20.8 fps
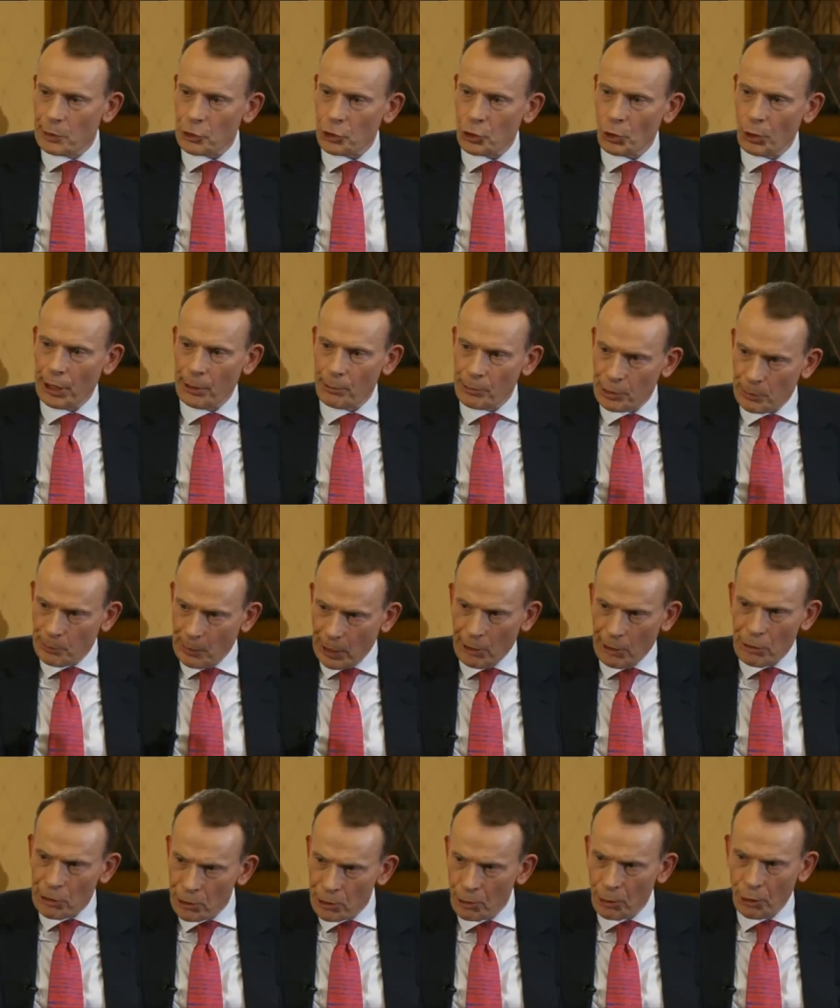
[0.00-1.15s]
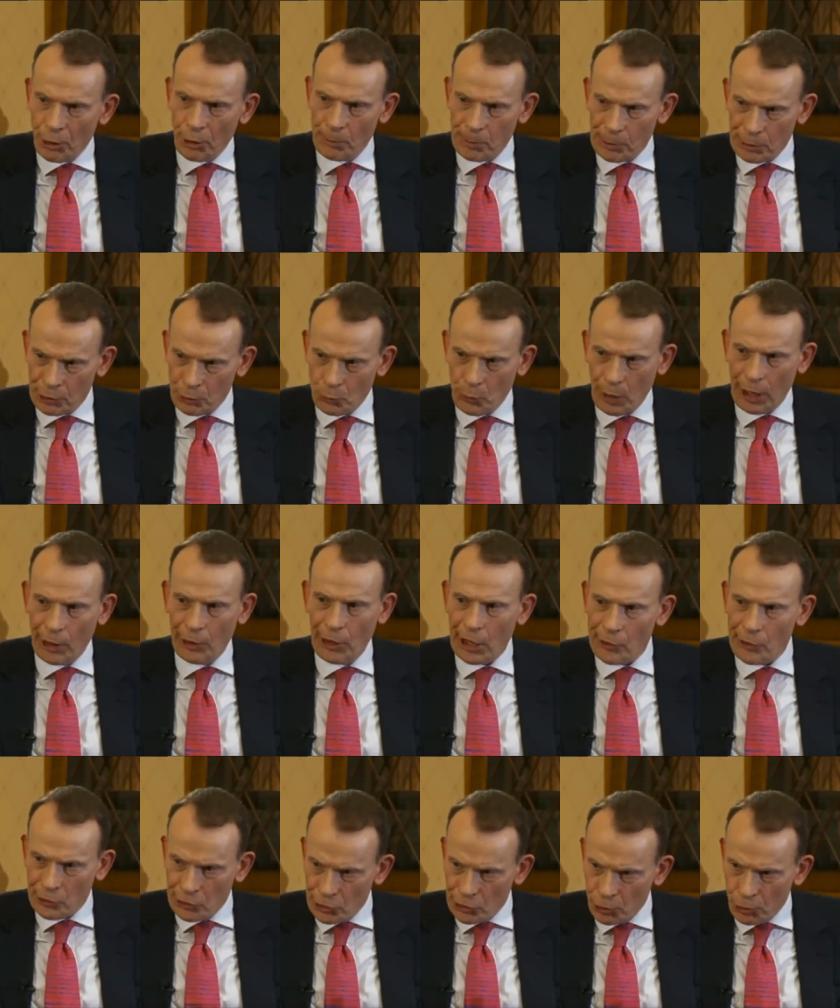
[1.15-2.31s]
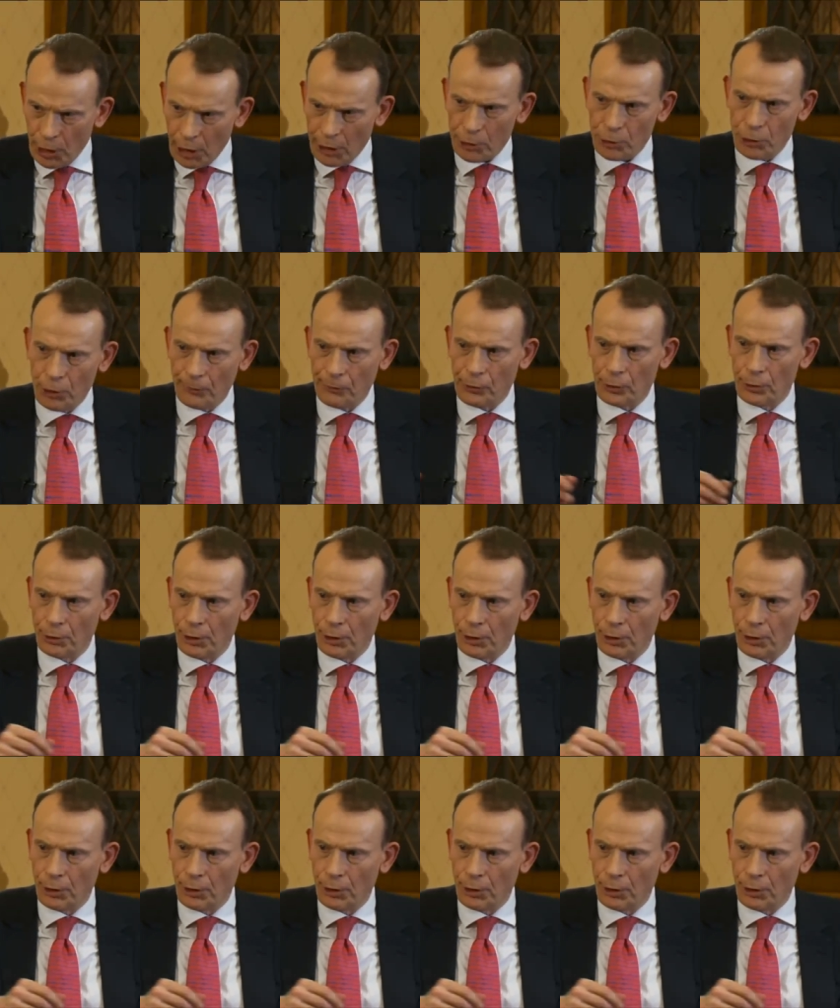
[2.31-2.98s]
But surely it was about Europe as well, and, and, and the structure second, of